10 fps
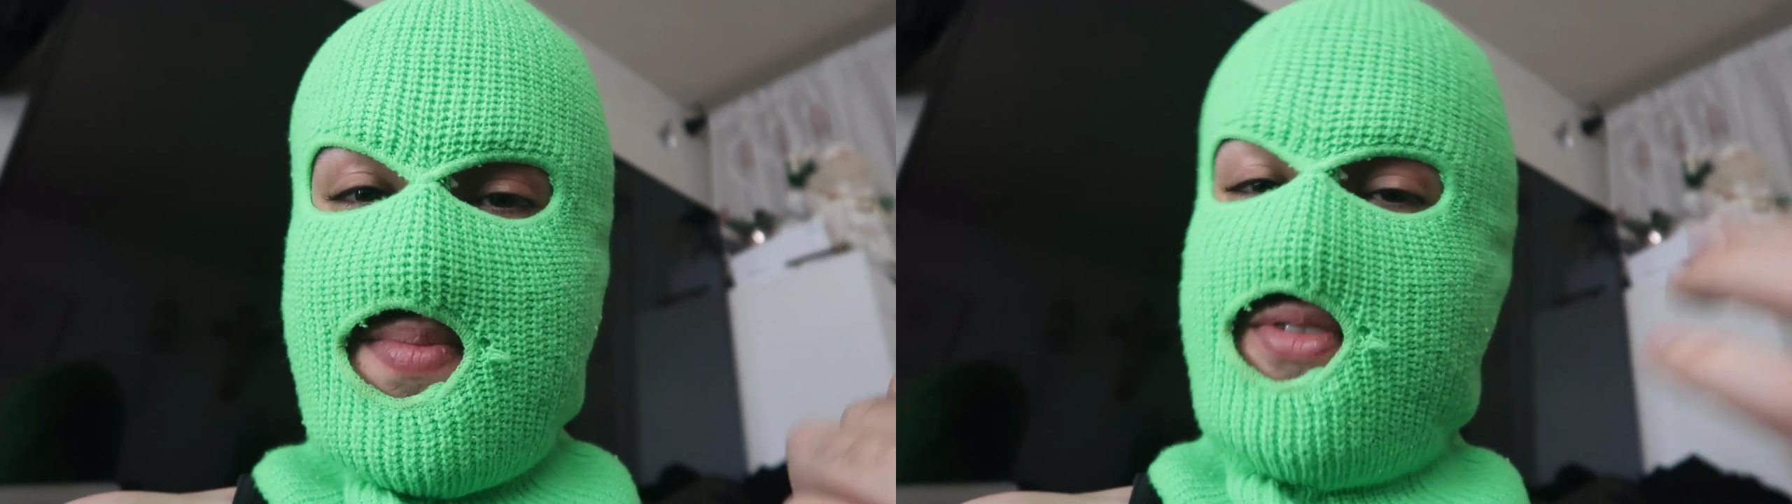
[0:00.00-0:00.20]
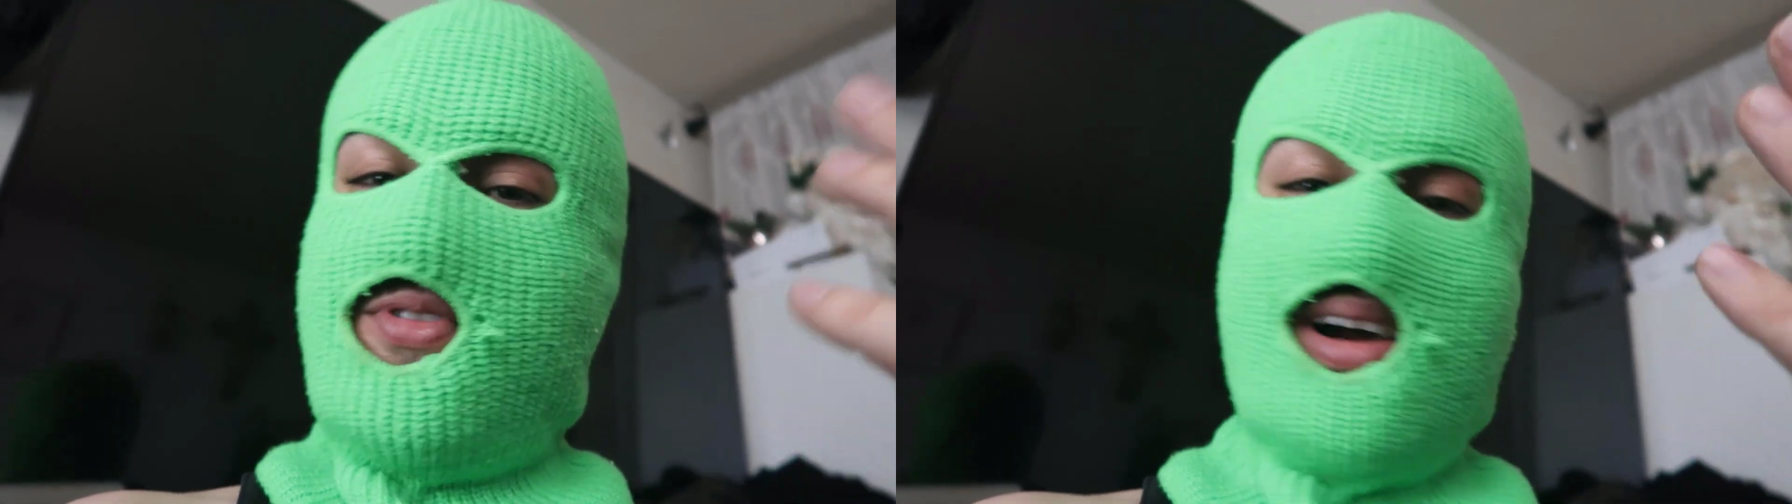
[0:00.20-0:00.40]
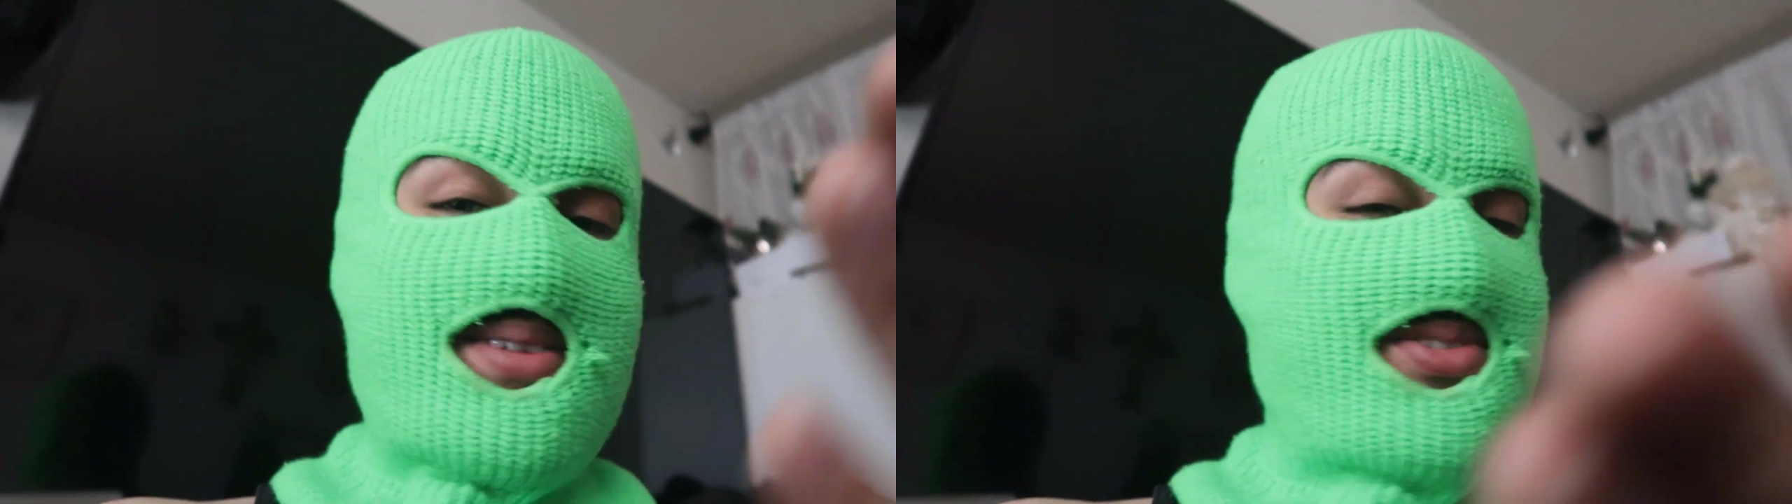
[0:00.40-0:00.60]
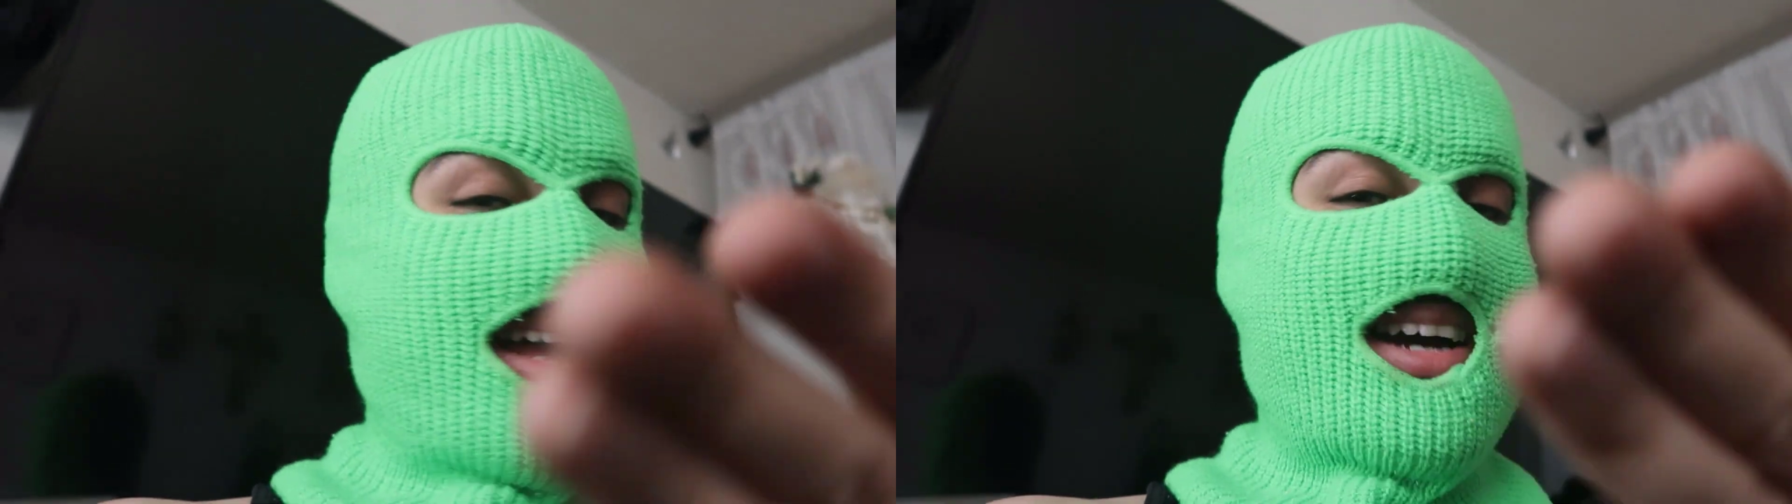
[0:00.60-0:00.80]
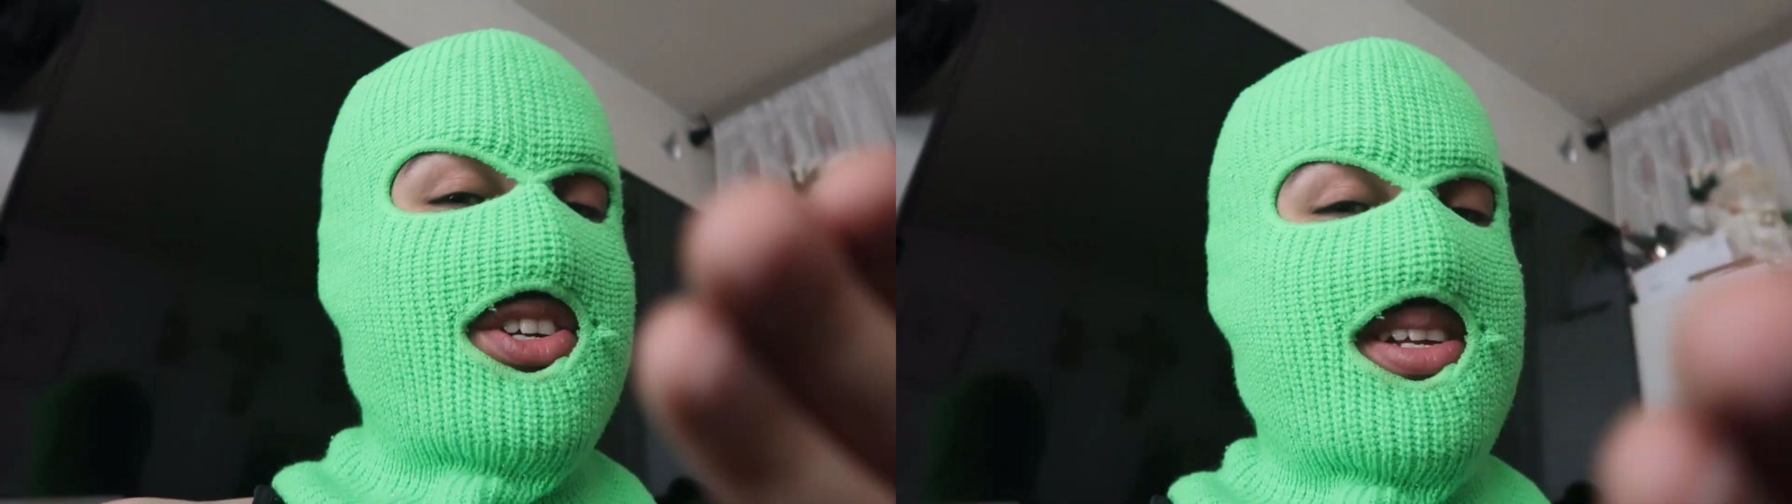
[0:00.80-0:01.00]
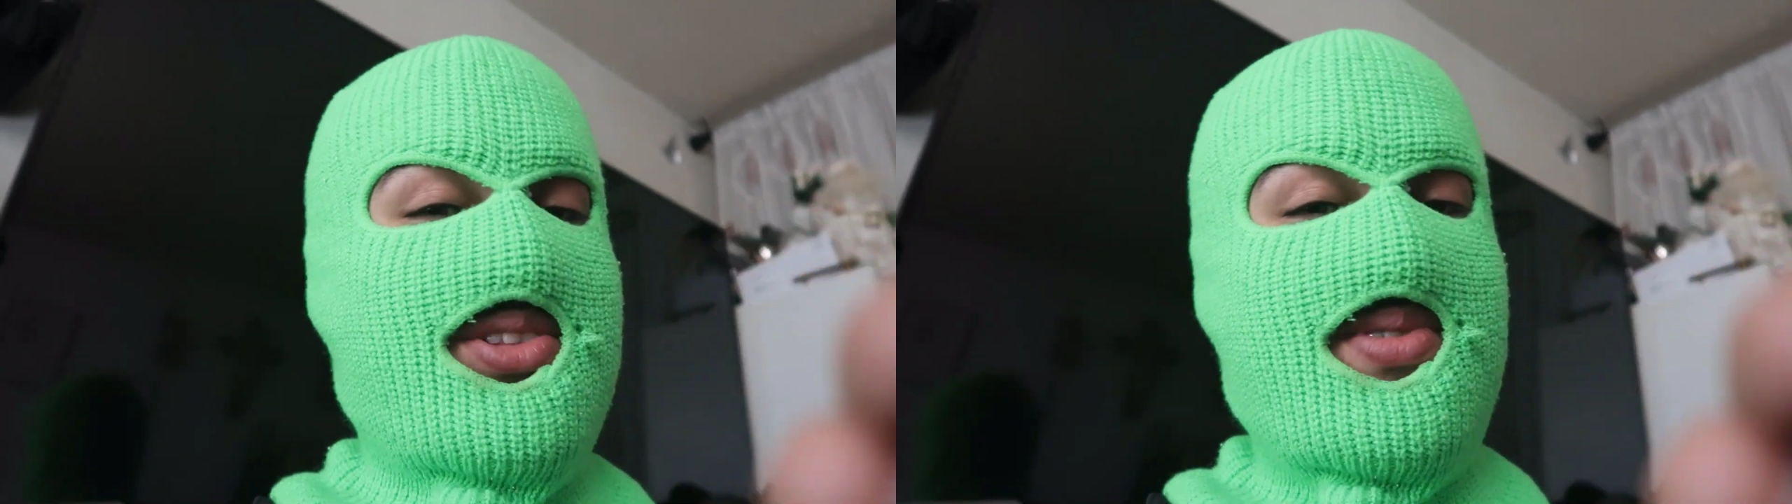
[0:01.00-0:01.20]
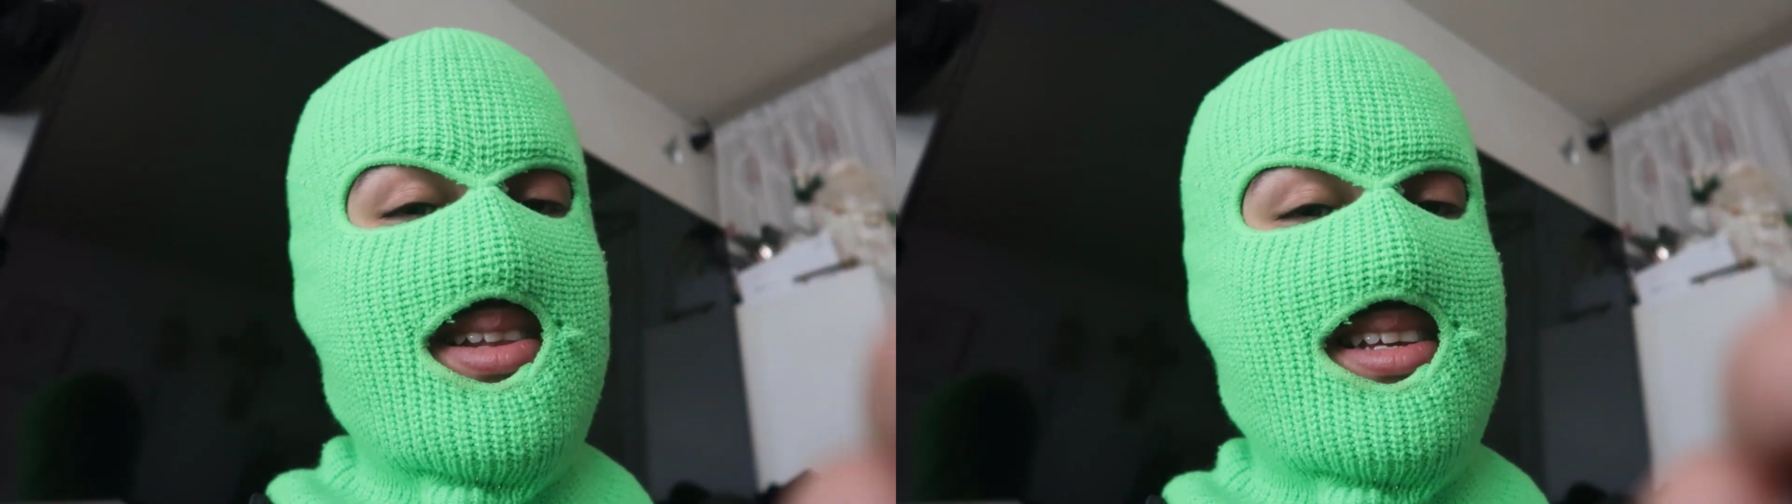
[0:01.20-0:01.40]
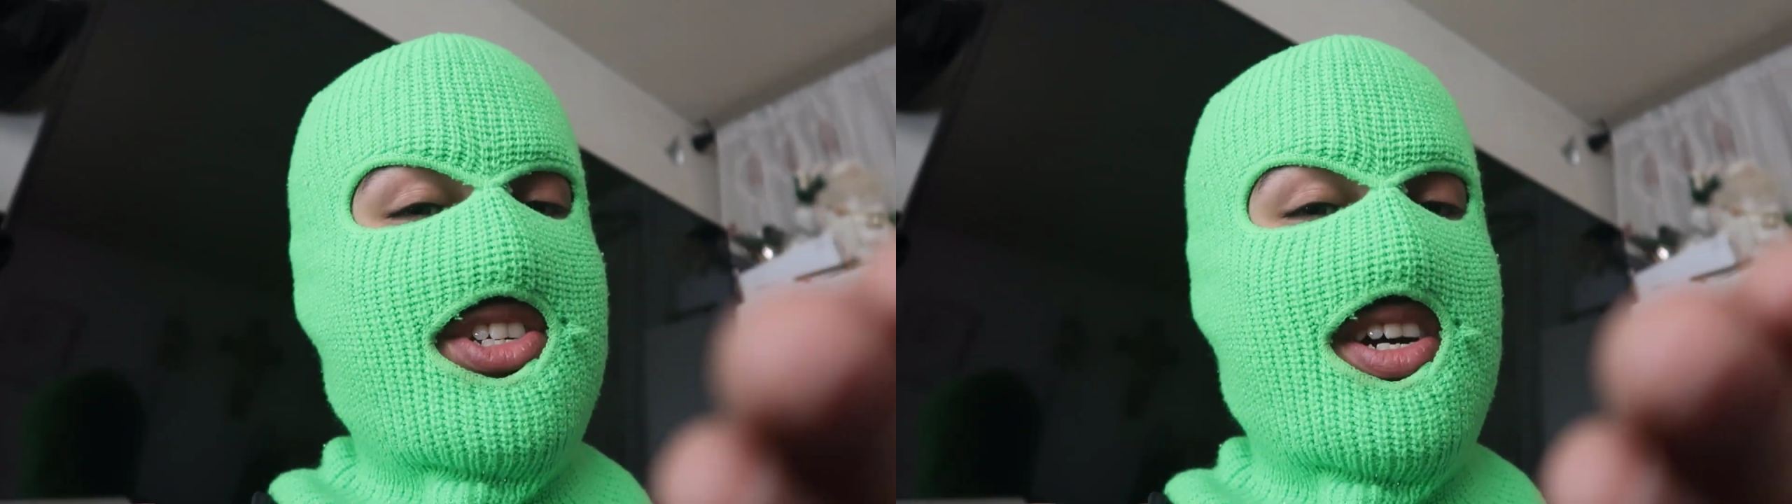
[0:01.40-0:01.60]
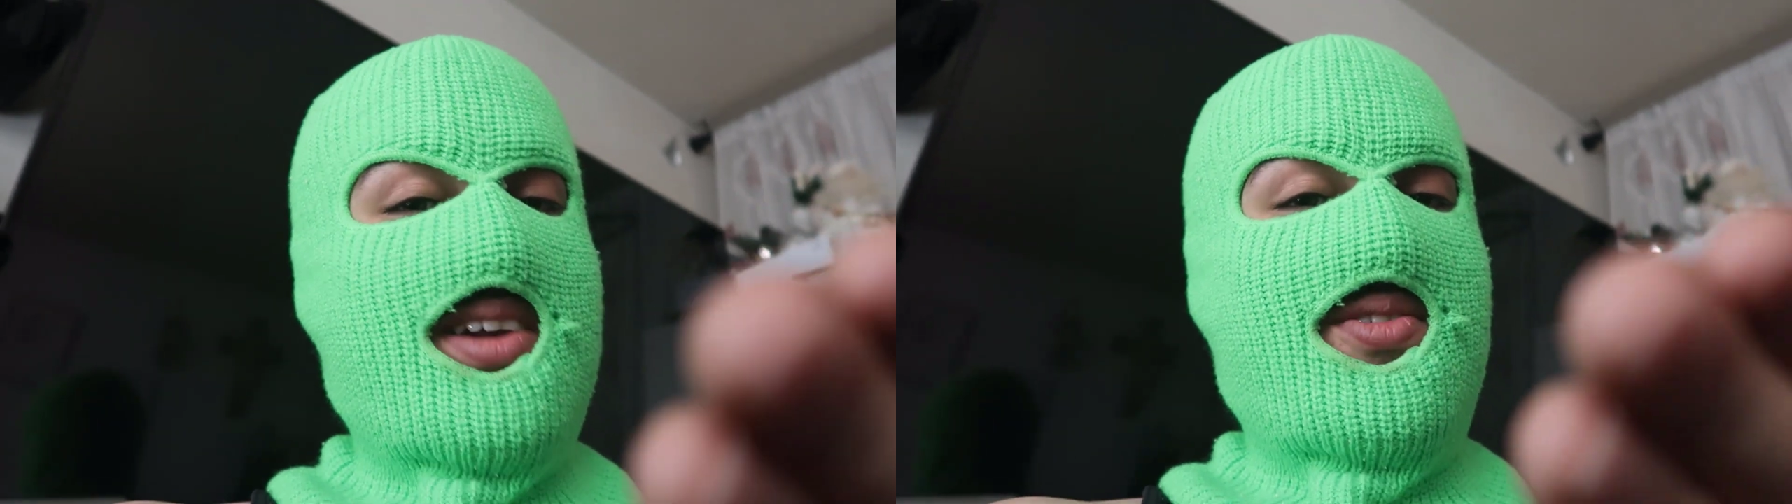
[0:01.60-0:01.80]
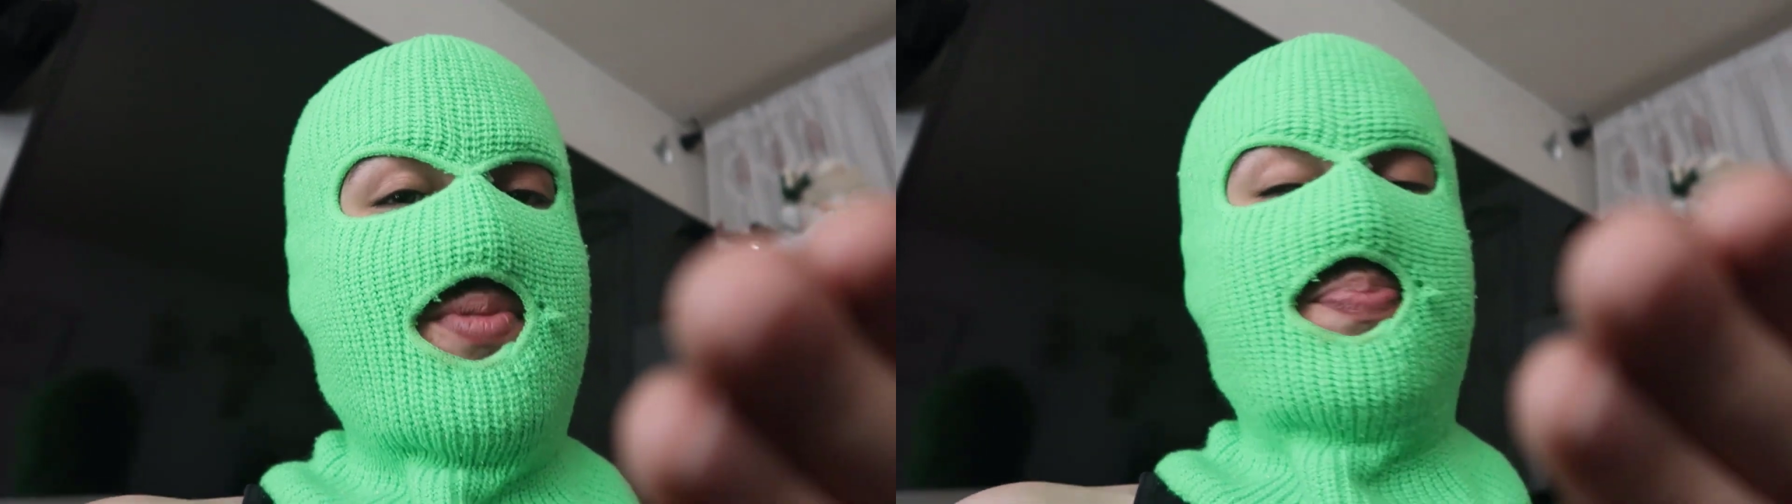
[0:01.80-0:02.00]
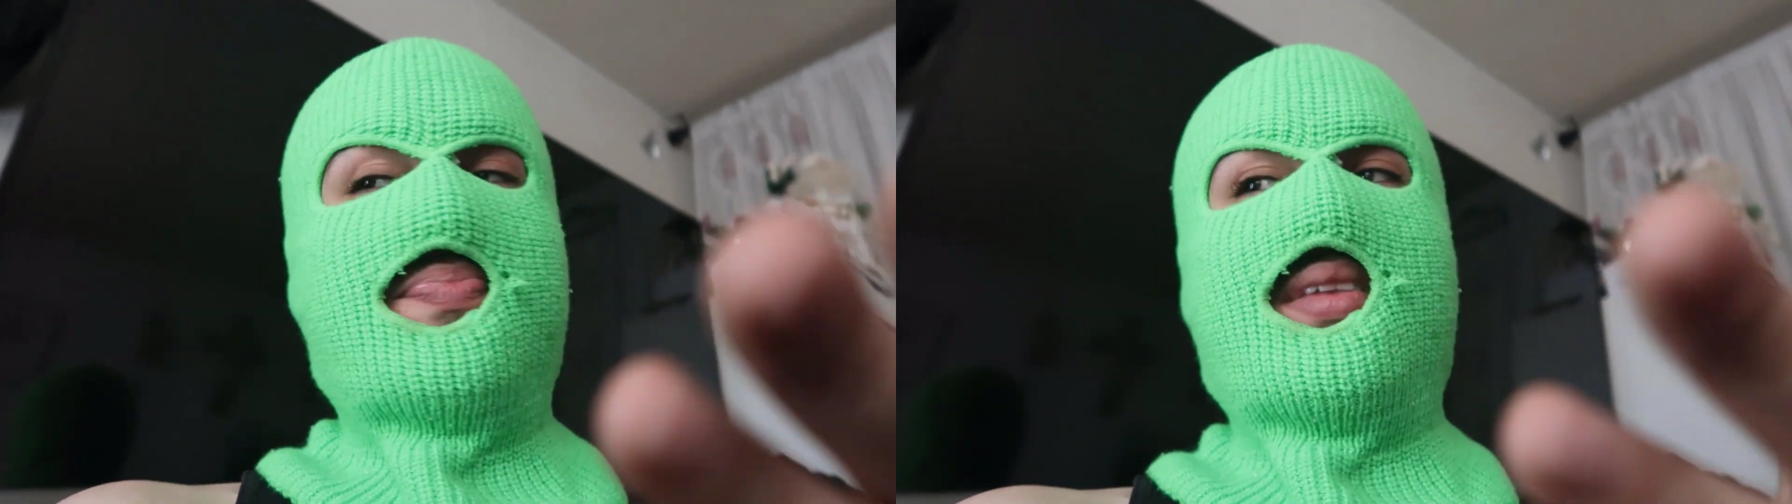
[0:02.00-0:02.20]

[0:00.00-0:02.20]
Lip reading: before I was actually doing this channel,